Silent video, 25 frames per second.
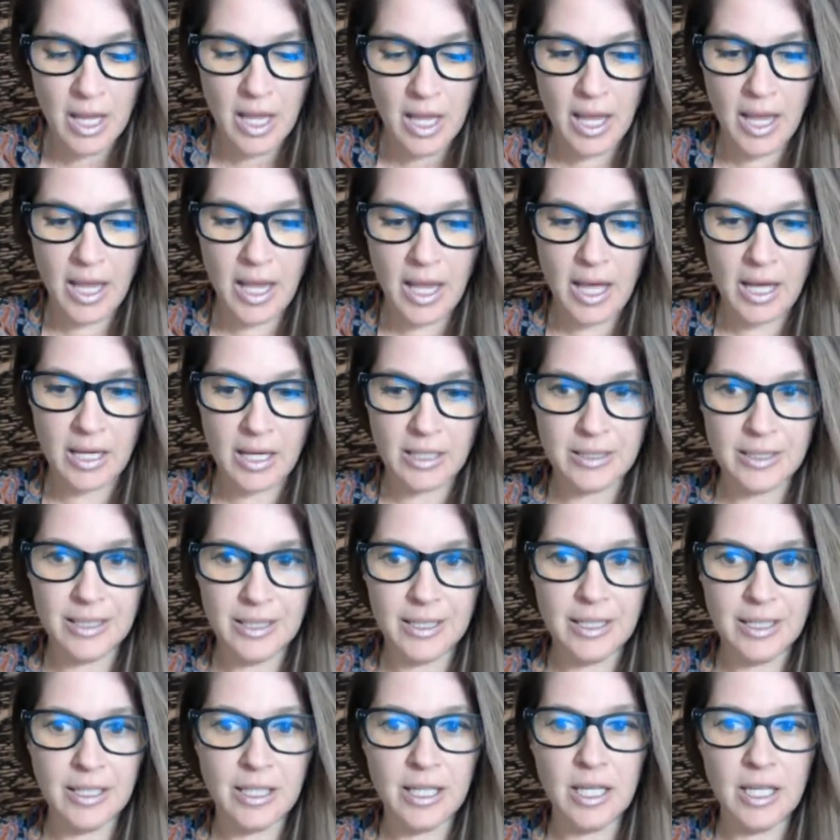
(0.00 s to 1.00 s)
And
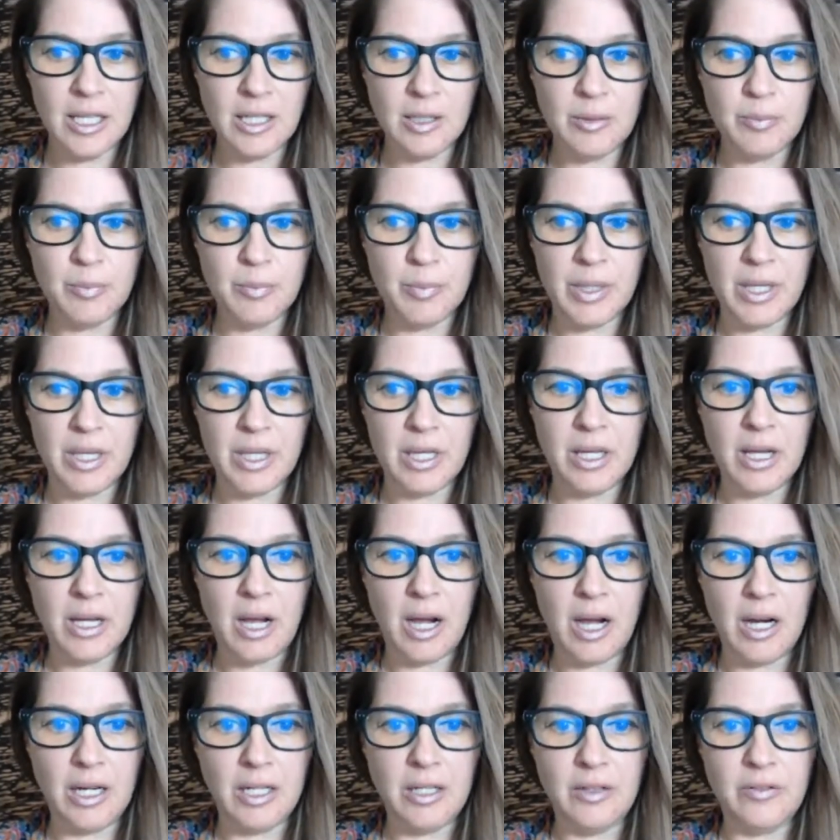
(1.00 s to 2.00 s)
it can be
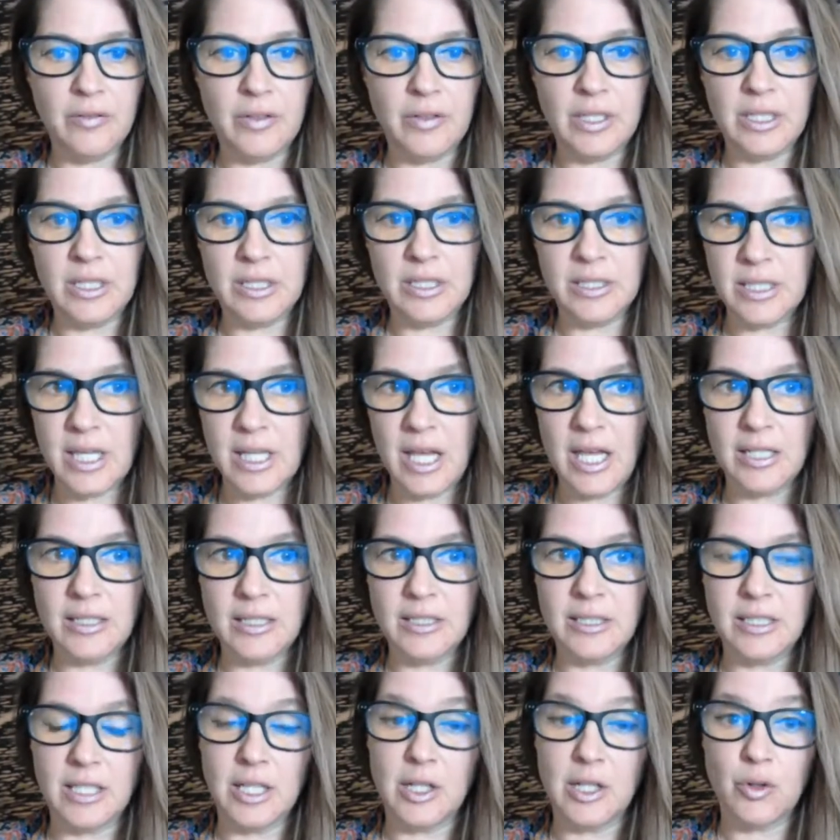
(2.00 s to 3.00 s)
kind of an
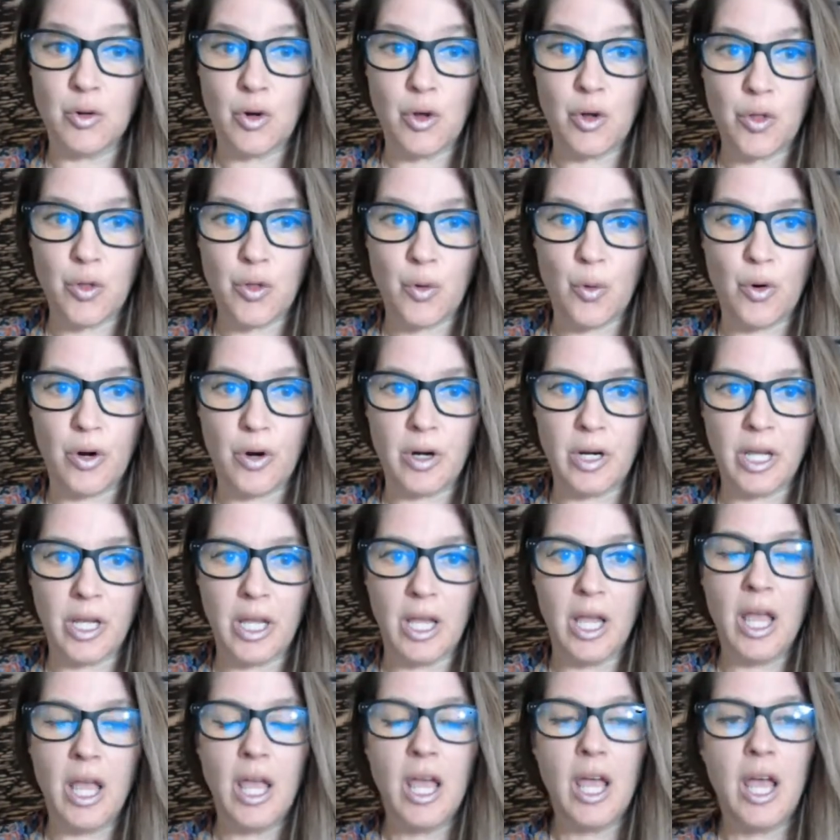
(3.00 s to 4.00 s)
intense inner
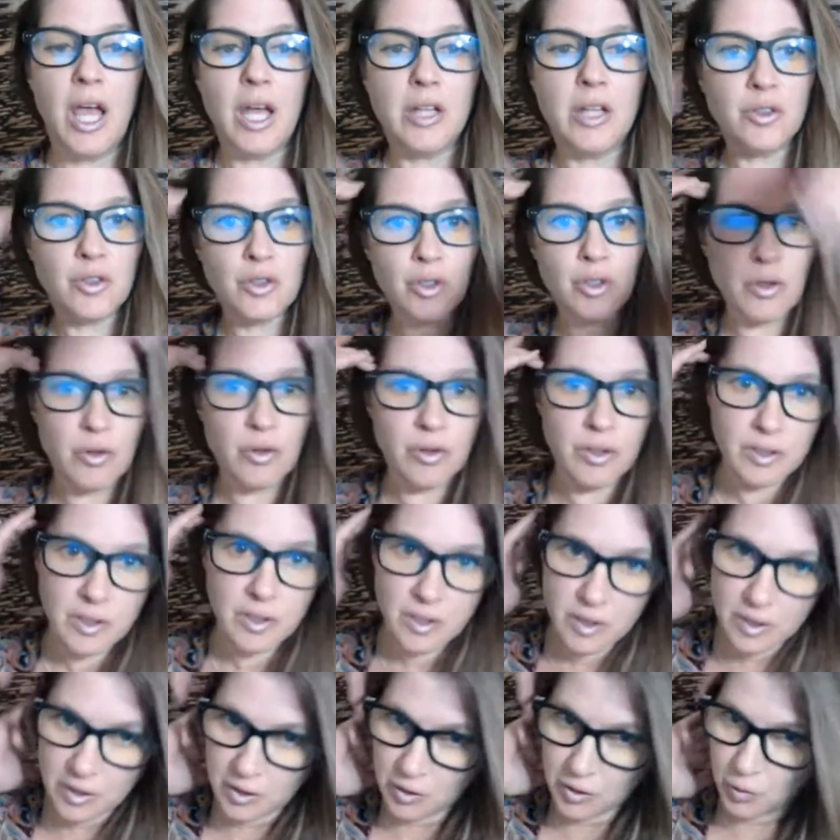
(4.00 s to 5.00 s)
authority. And so this
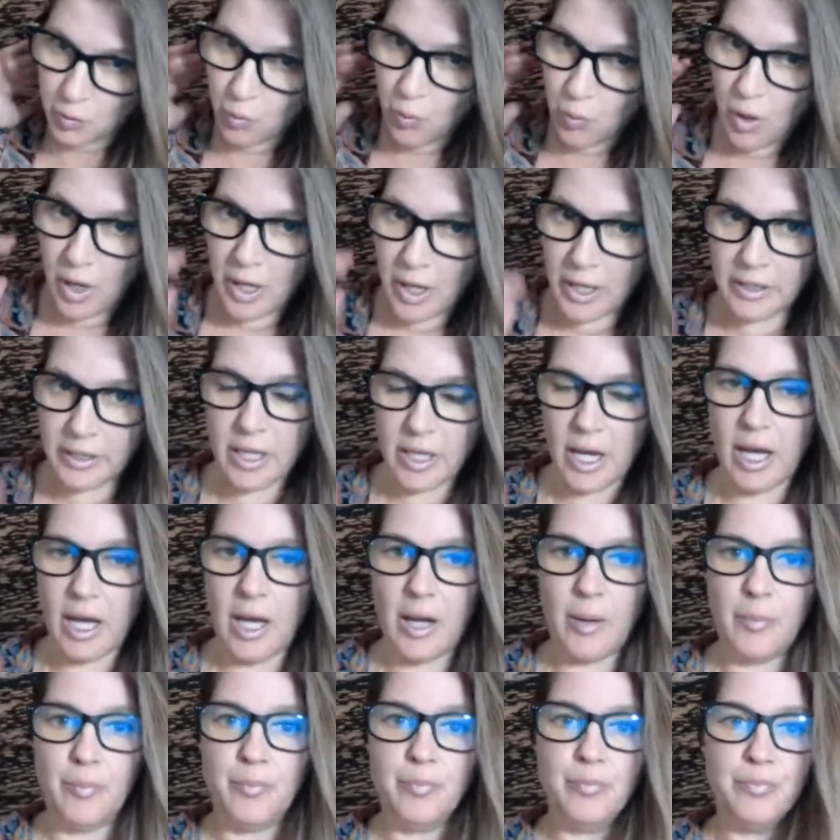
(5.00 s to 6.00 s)
is what
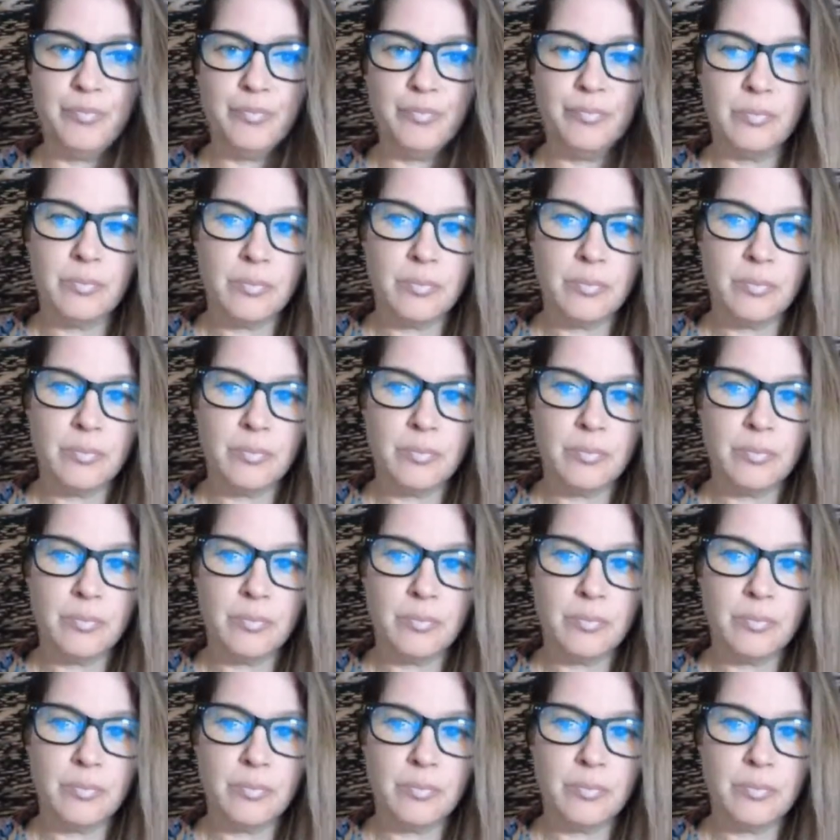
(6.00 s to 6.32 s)
the